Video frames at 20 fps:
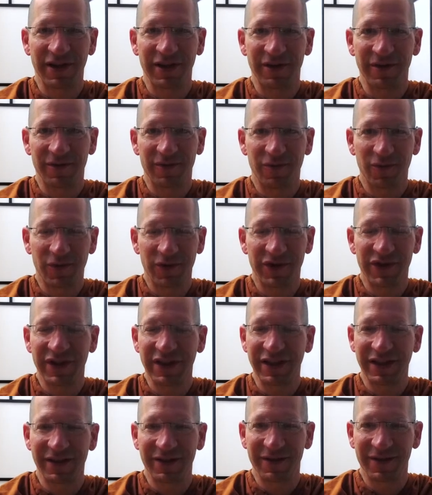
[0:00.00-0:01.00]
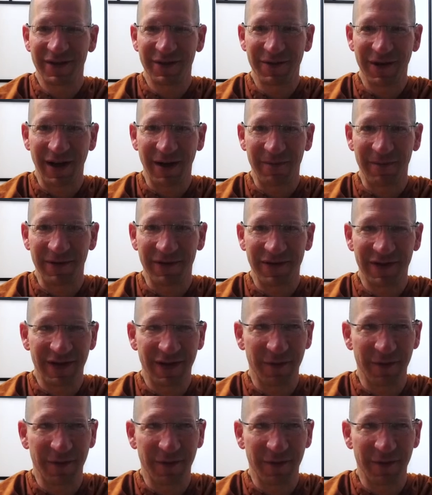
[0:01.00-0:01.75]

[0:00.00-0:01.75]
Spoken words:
that we'll see what happens.